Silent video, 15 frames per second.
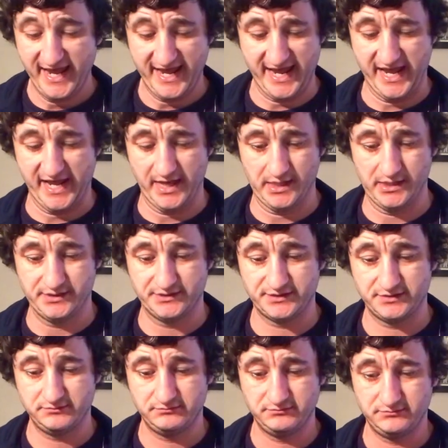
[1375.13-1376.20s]

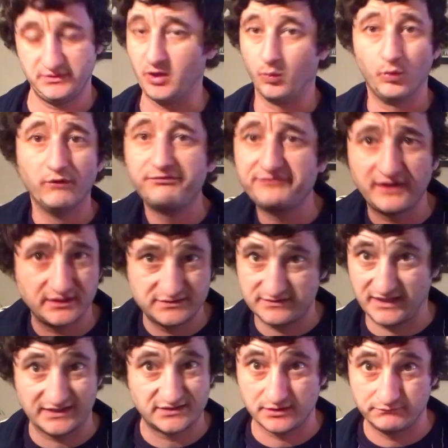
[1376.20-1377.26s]
and Wolff thinks
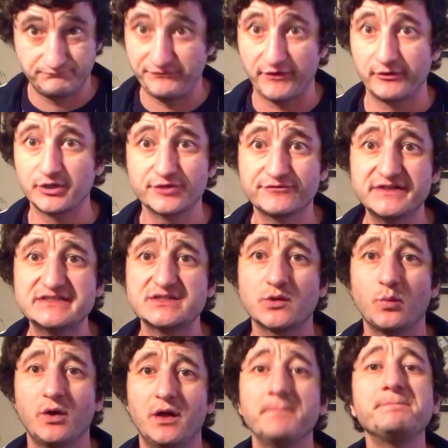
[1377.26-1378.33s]
that's a very good reason
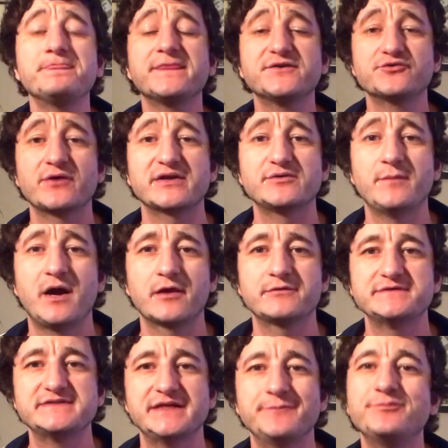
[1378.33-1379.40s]
to want direct
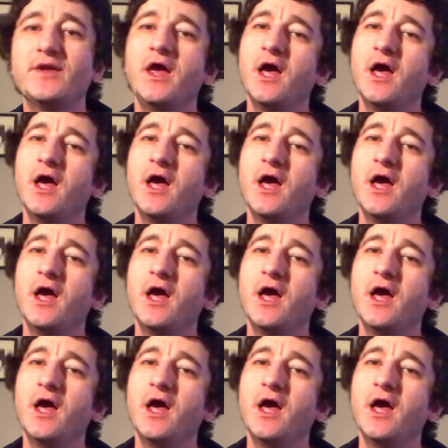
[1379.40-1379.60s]
democracy.